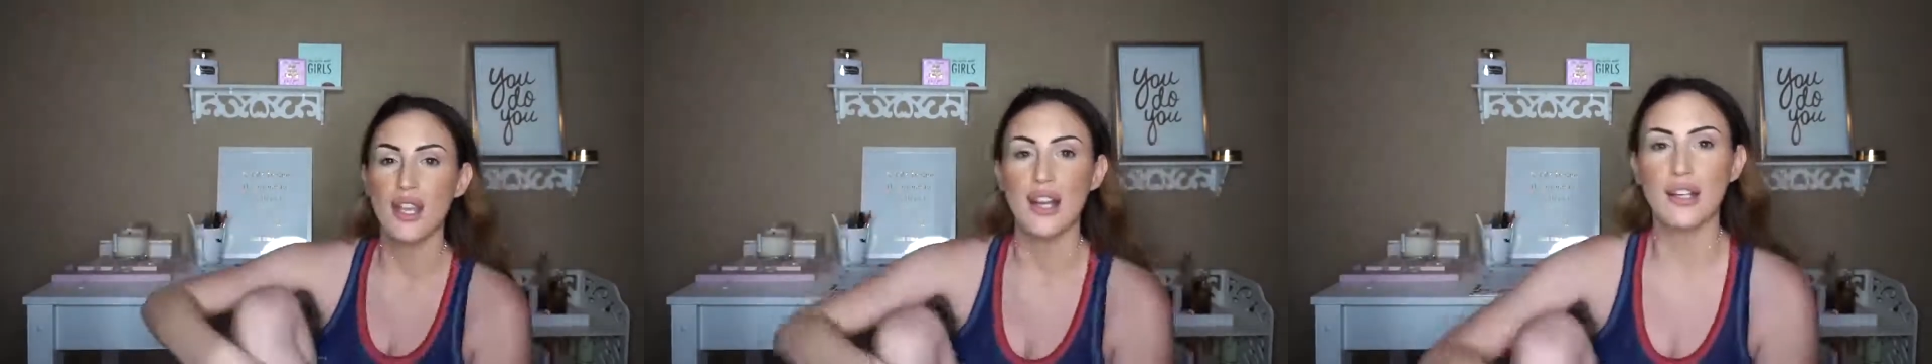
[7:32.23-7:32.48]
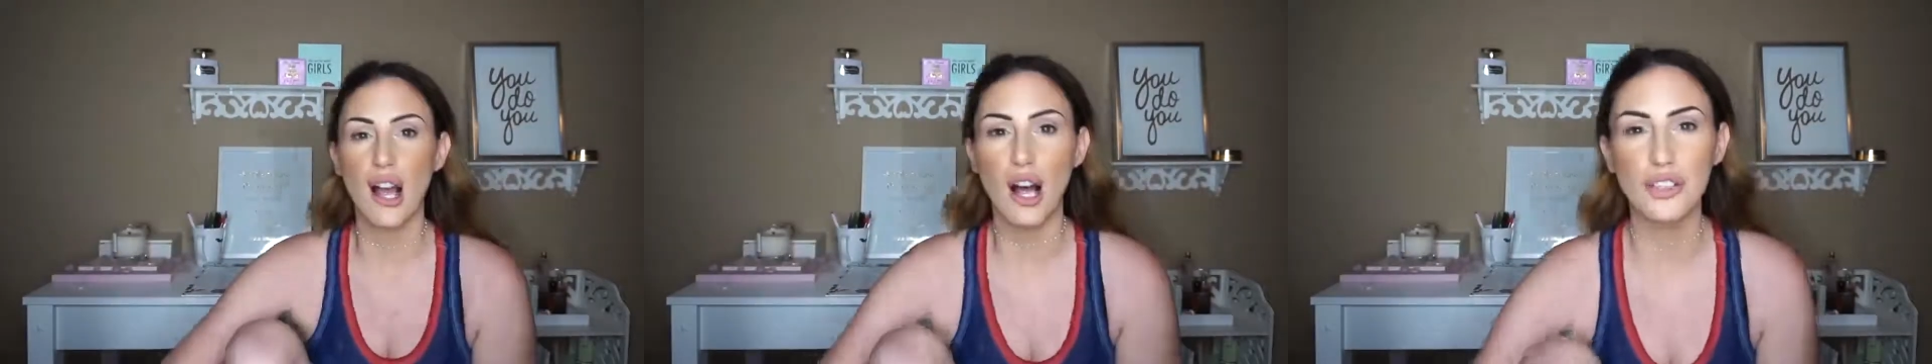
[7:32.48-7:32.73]

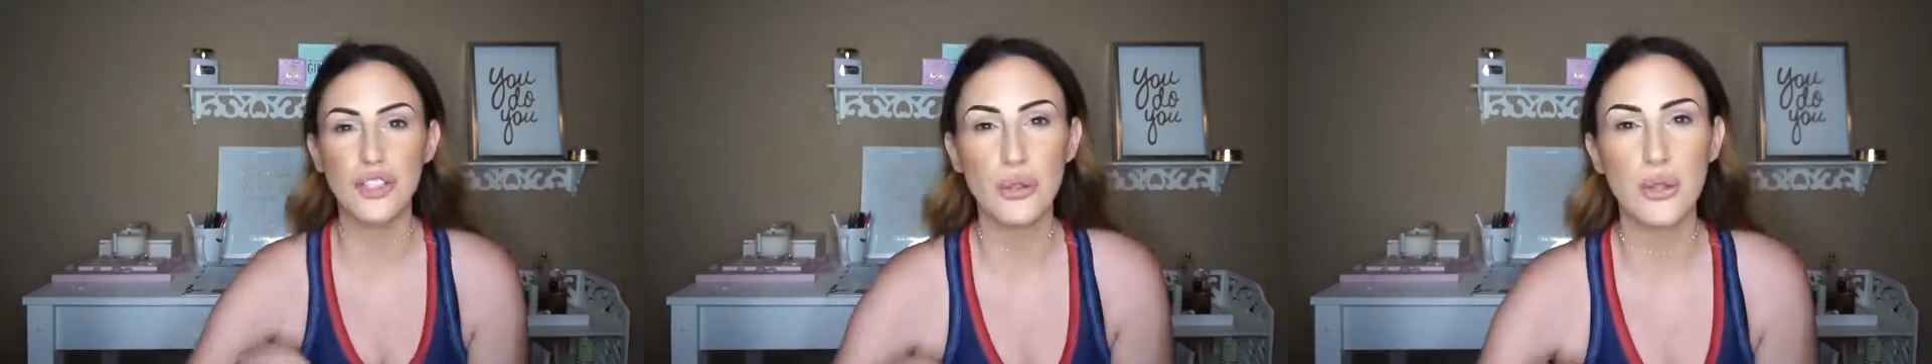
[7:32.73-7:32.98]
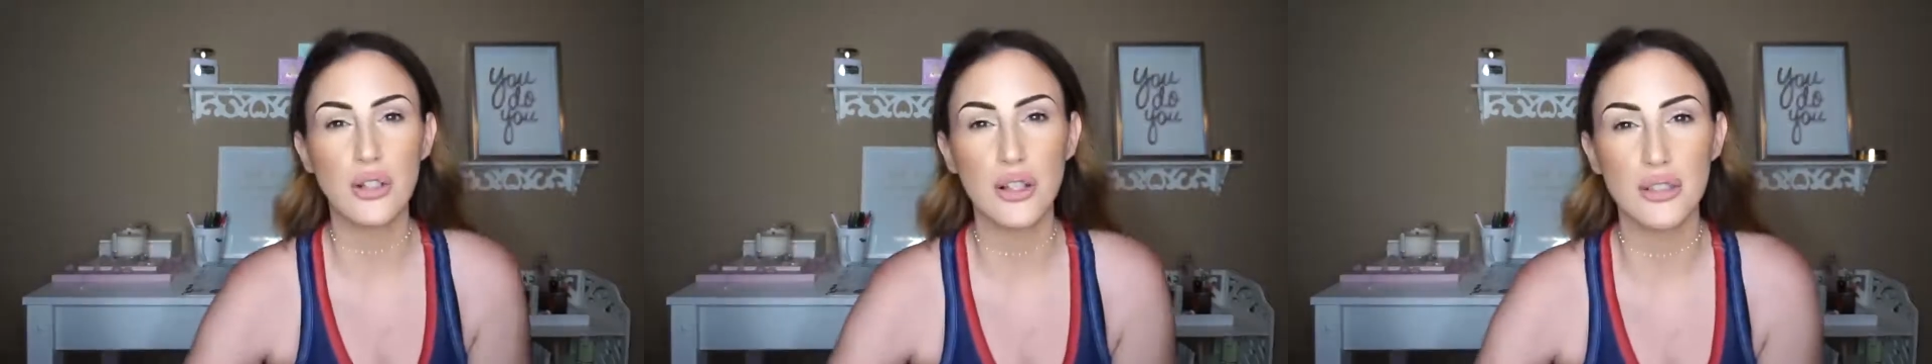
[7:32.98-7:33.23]
And I'll show
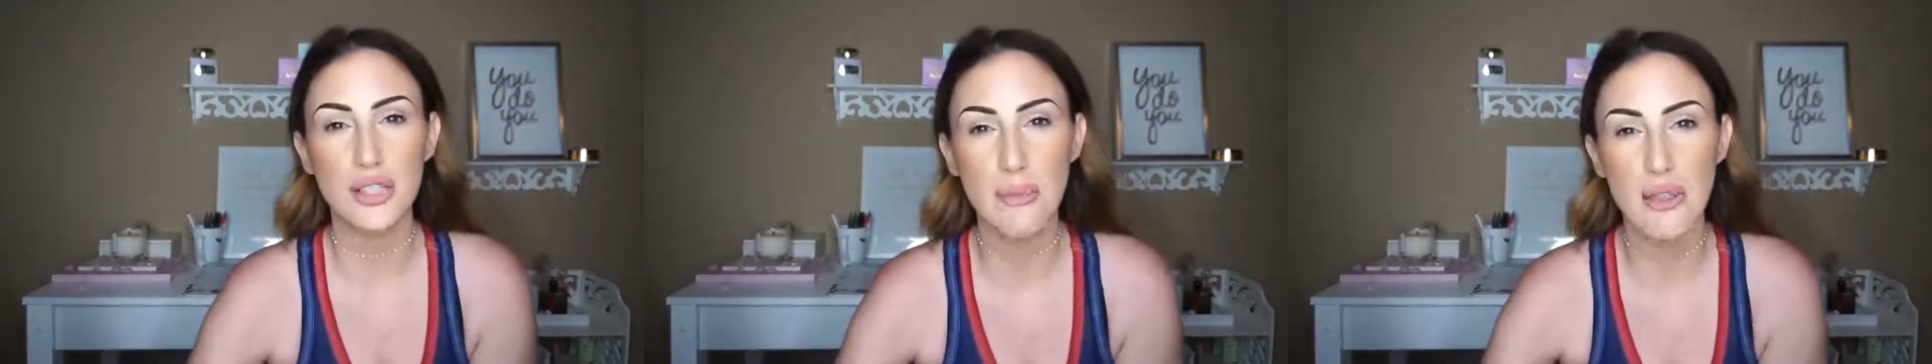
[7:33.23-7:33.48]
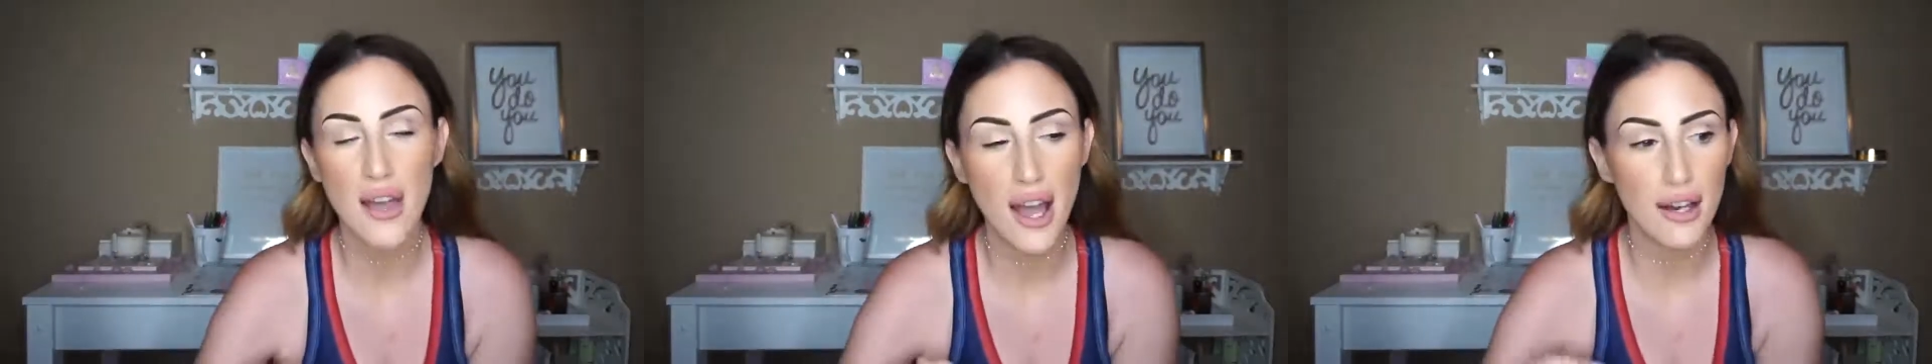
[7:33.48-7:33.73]
you a close-up
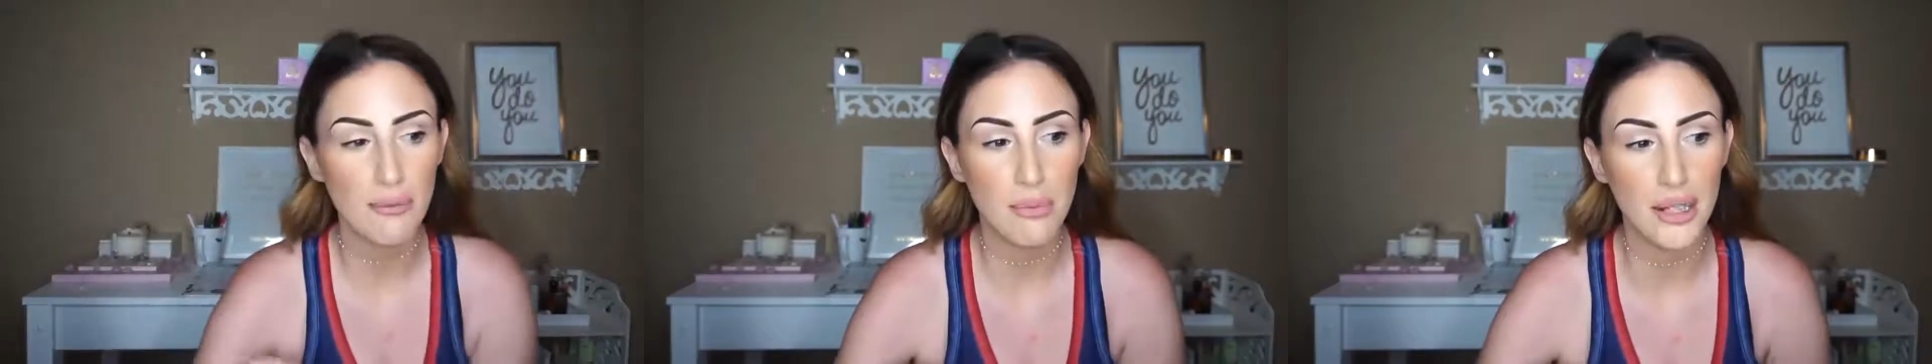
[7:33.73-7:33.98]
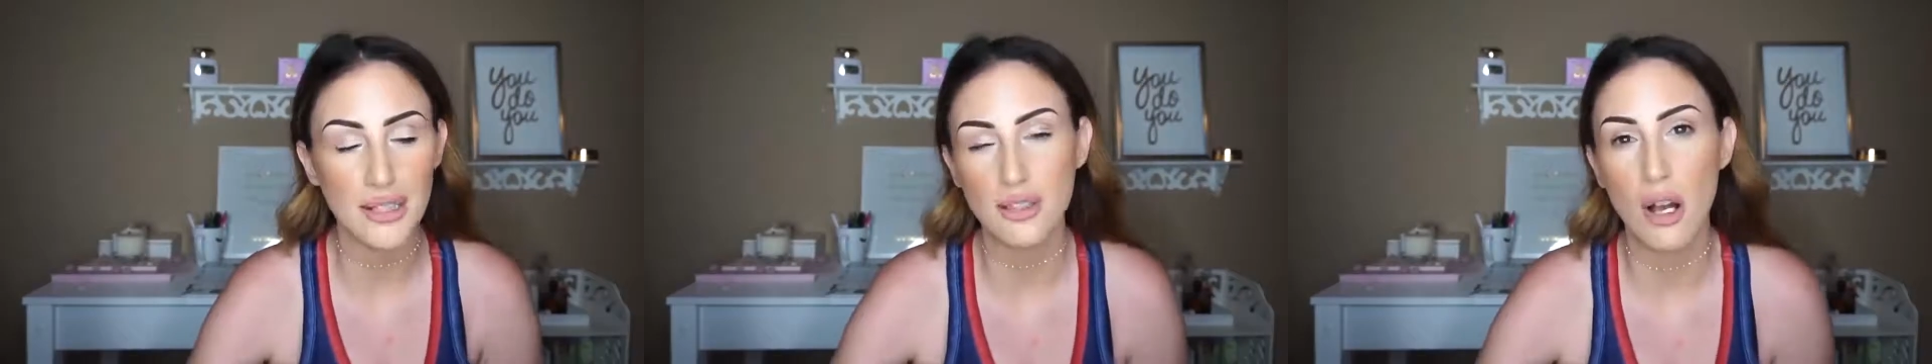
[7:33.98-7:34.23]
of that,
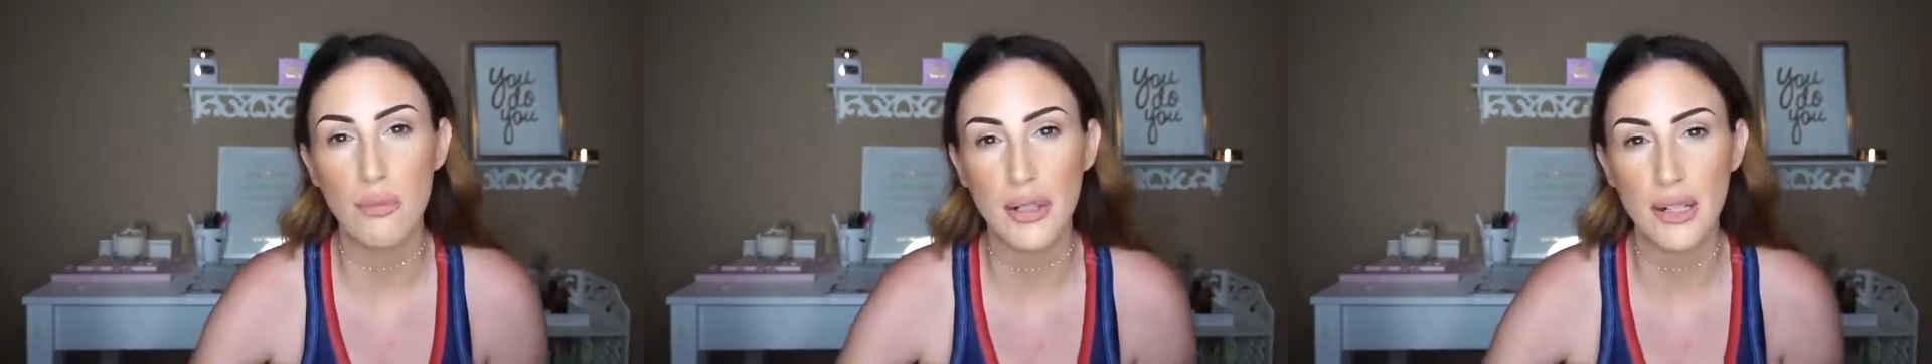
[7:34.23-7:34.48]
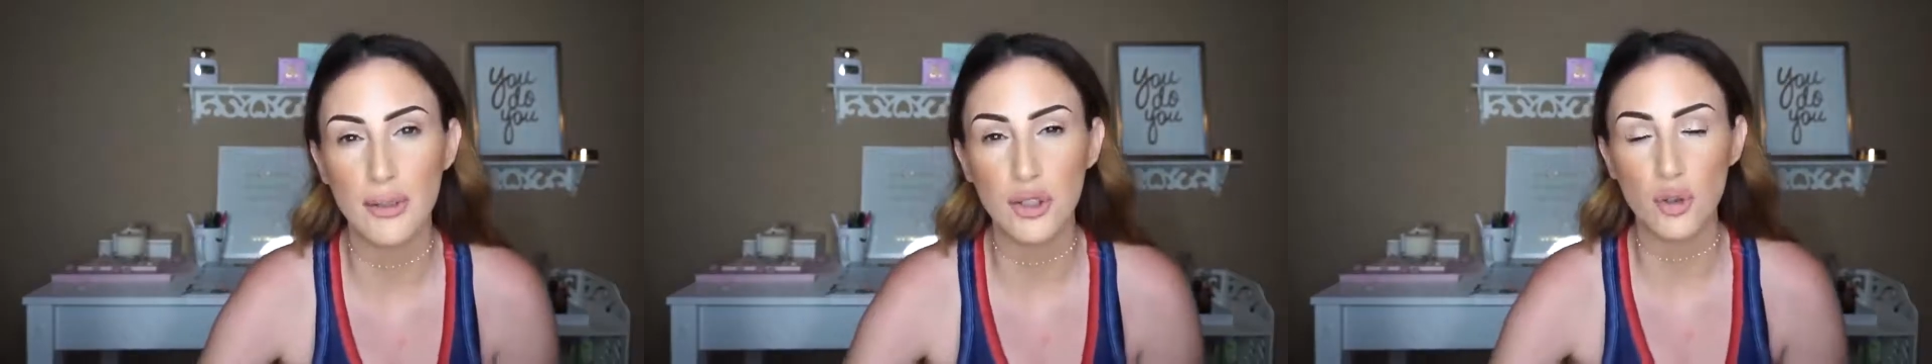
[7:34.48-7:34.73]
but it's all
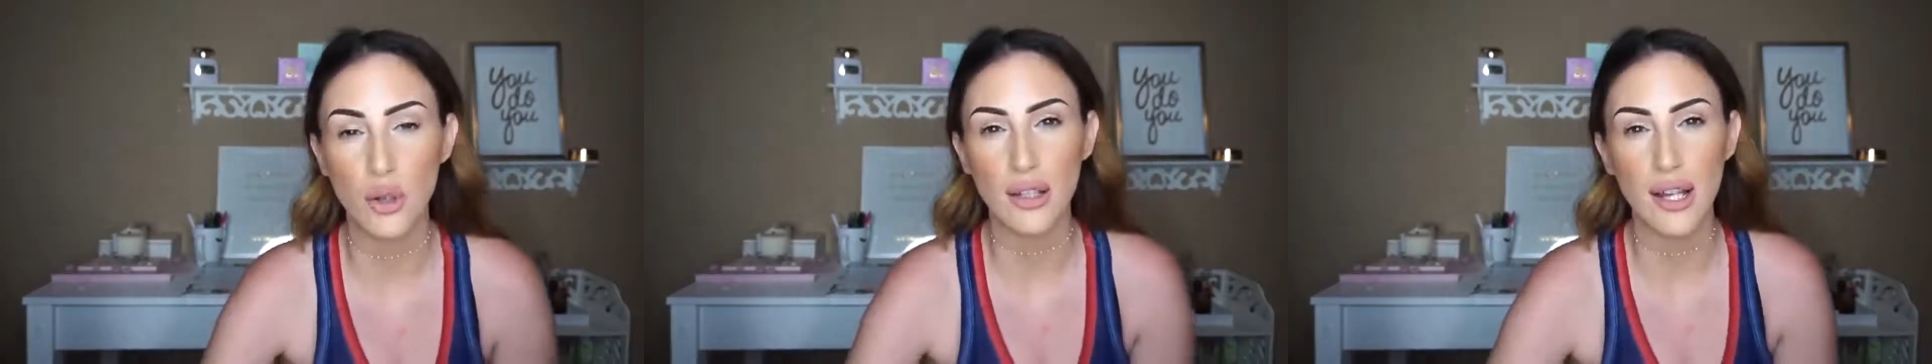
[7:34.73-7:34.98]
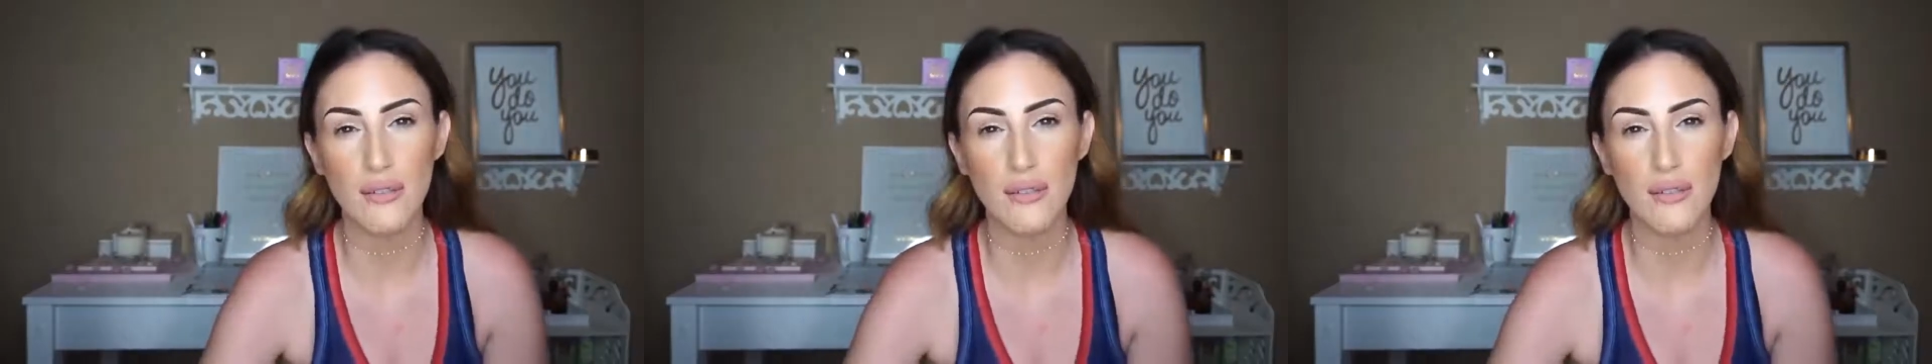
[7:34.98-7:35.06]
pretty much gone.